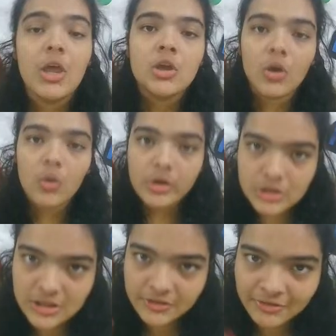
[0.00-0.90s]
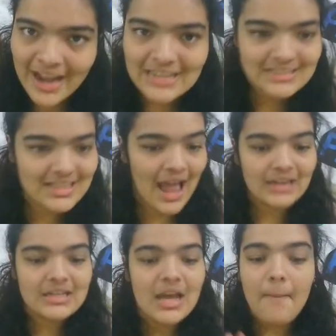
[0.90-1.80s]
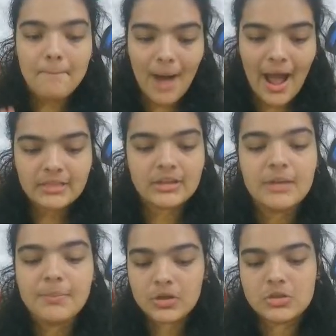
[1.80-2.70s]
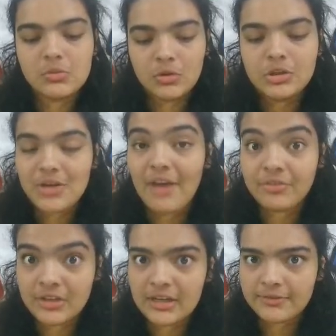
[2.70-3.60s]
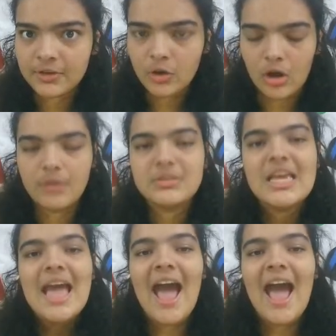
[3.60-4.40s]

You're going to divide that by 3 because you're going to have 3 different columns,